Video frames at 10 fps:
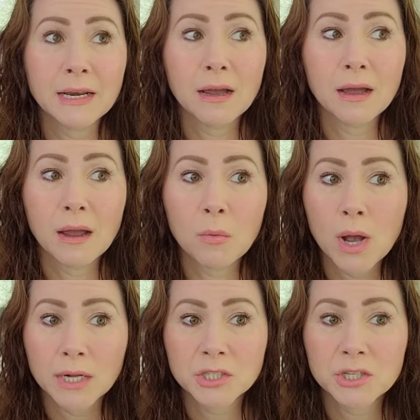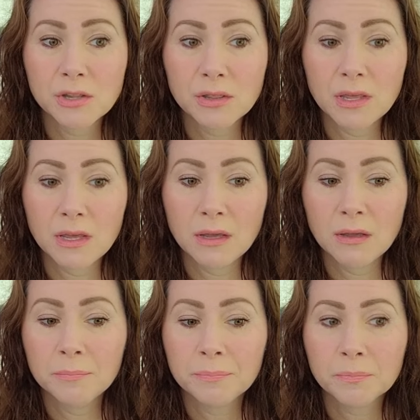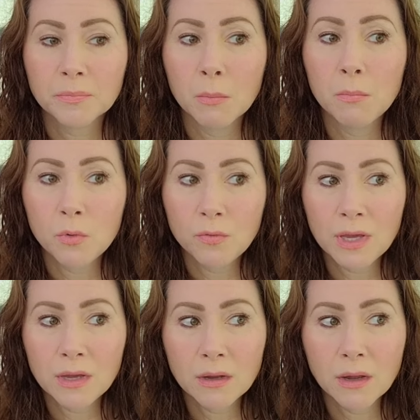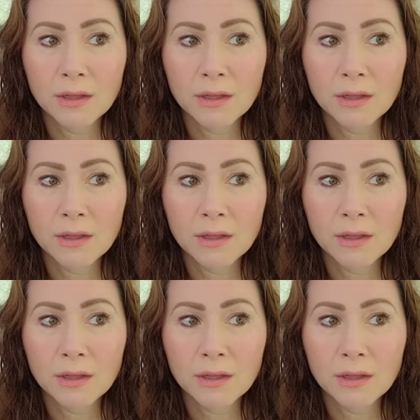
Uh, I watched the movie.